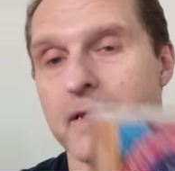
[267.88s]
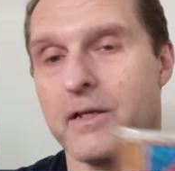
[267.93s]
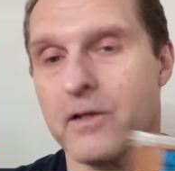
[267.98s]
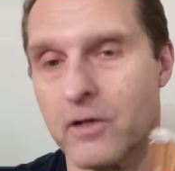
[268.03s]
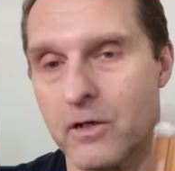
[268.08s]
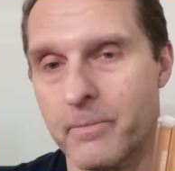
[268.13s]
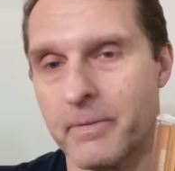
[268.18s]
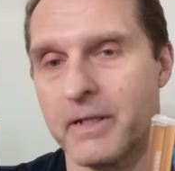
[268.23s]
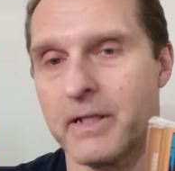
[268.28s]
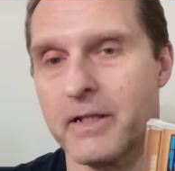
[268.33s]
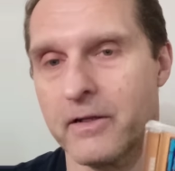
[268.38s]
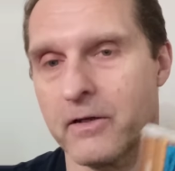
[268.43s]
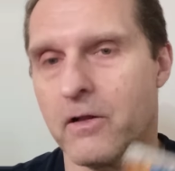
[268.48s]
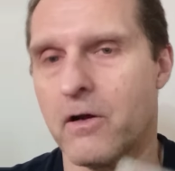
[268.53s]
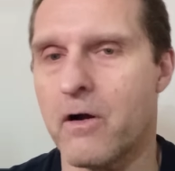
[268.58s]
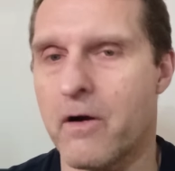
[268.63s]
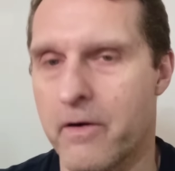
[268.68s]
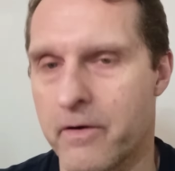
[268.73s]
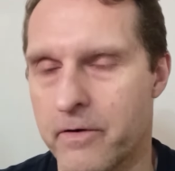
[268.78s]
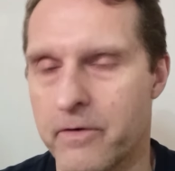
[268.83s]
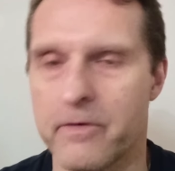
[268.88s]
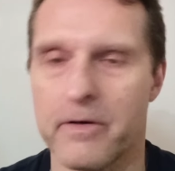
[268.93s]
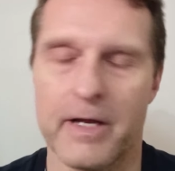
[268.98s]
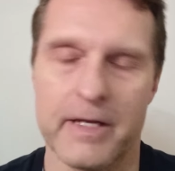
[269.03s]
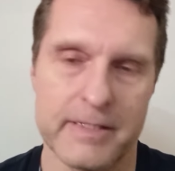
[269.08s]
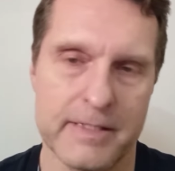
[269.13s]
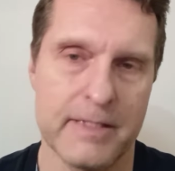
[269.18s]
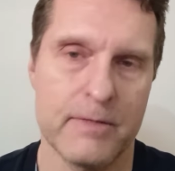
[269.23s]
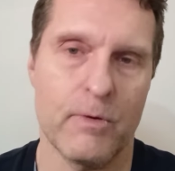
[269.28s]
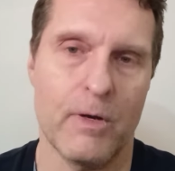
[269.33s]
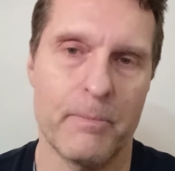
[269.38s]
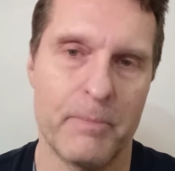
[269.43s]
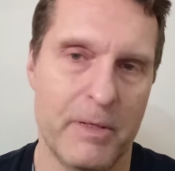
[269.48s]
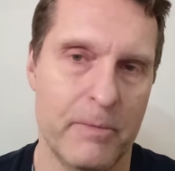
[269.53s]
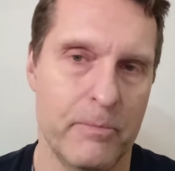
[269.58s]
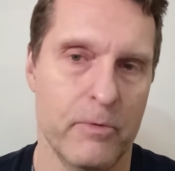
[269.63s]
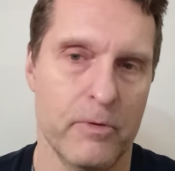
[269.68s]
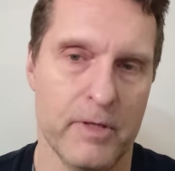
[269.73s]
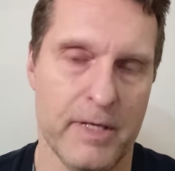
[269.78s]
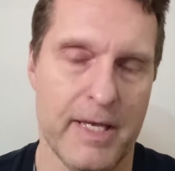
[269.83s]
Could have been a little harder. I see why
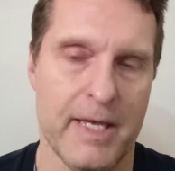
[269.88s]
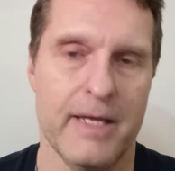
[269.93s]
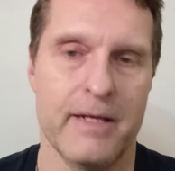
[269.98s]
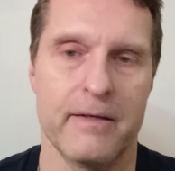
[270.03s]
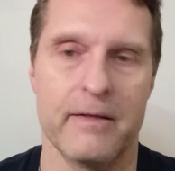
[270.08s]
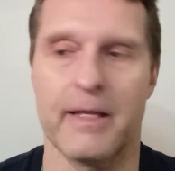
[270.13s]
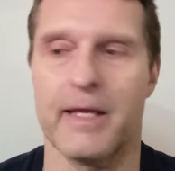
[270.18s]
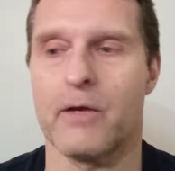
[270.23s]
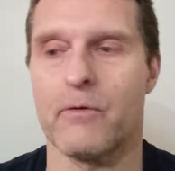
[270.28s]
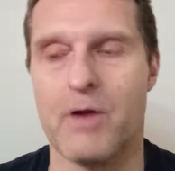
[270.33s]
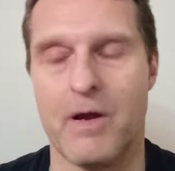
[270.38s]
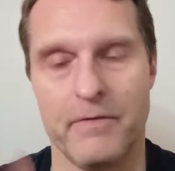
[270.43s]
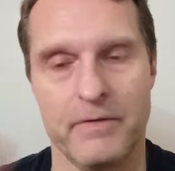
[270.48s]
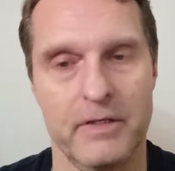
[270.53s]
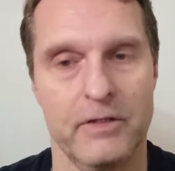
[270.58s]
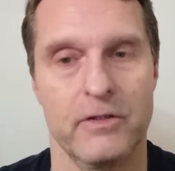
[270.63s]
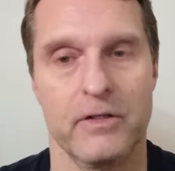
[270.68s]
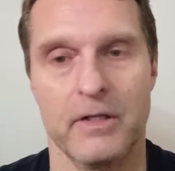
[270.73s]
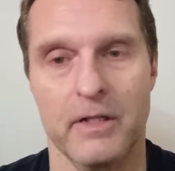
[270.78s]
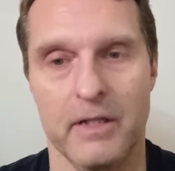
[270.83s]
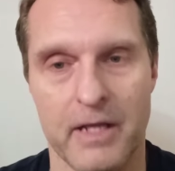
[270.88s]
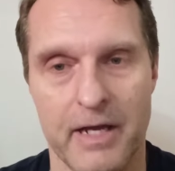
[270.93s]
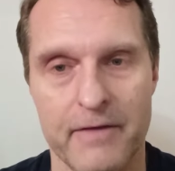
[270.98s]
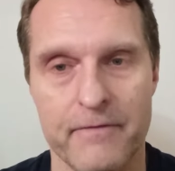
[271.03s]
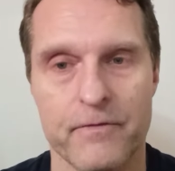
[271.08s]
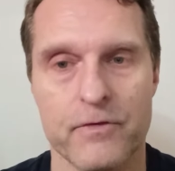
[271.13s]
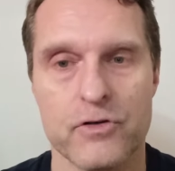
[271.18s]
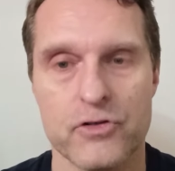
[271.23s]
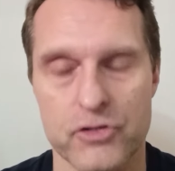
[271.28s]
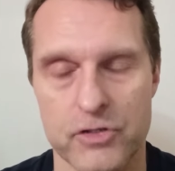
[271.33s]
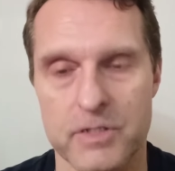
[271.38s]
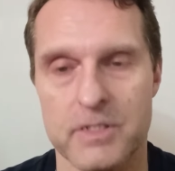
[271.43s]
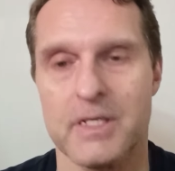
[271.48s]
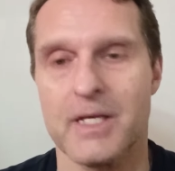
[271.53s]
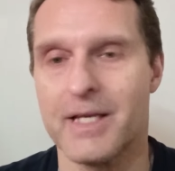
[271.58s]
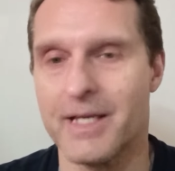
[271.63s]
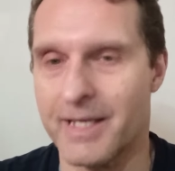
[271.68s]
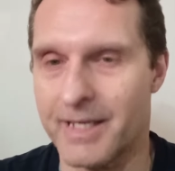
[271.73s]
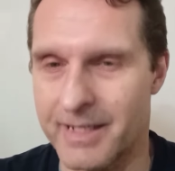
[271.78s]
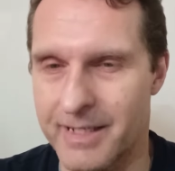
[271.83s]
people can like gravitate to the live versions.
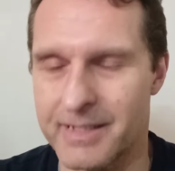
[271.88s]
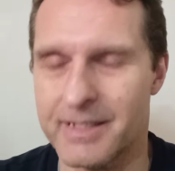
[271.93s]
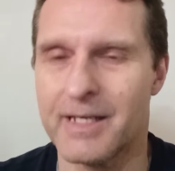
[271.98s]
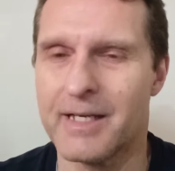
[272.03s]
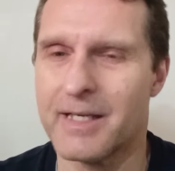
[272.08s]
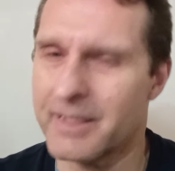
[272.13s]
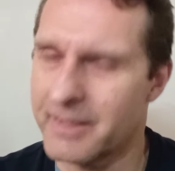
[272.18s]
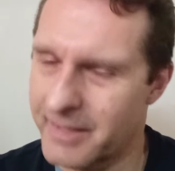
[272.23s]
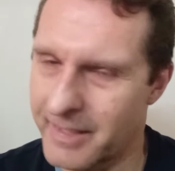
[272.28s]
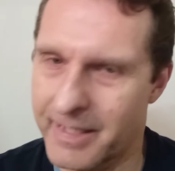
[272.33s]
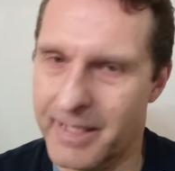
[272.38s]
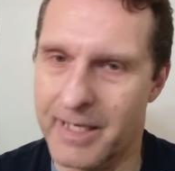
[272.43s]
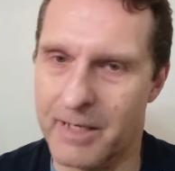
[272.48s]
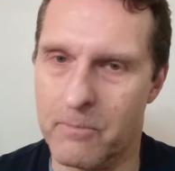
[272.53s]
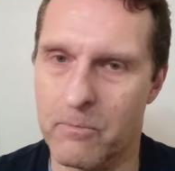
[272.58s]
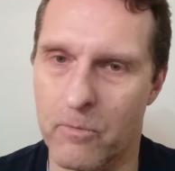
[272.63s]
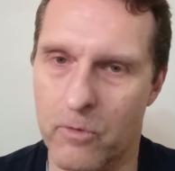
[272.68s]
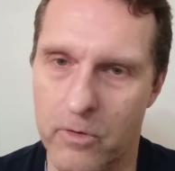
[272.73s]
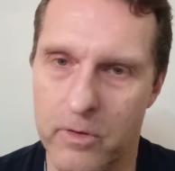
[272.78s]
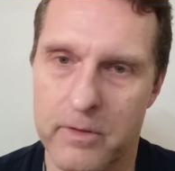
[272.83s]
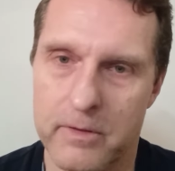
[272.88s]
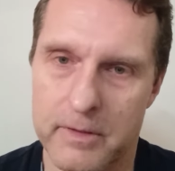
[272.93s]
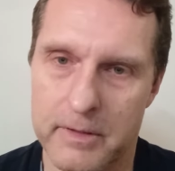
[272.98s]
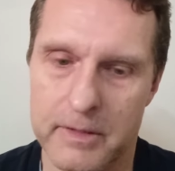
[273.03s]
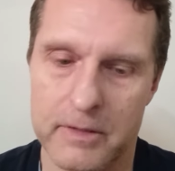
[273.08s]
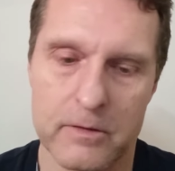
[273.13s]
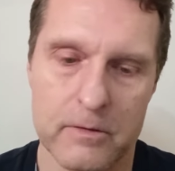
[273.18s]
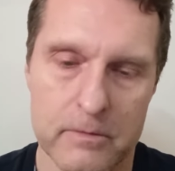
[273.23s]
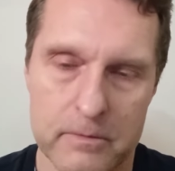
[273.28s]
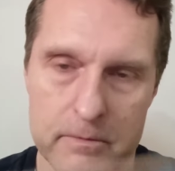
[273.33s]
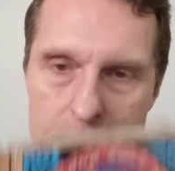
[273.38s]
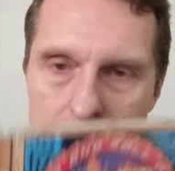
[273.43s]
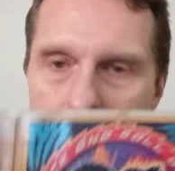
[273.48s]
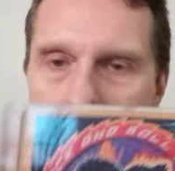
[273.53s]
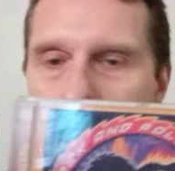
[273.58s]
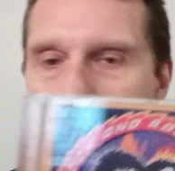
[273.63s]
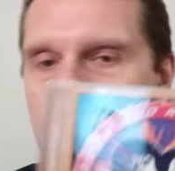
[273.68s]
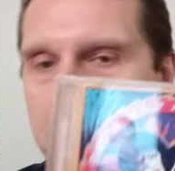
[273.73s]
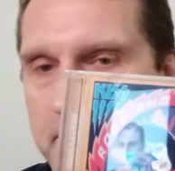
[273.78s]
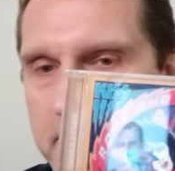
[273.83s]
It they kick more a little,
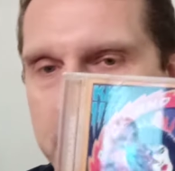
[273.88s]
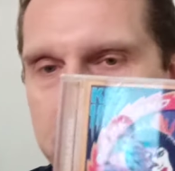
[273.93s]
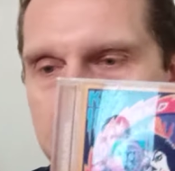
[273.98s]
but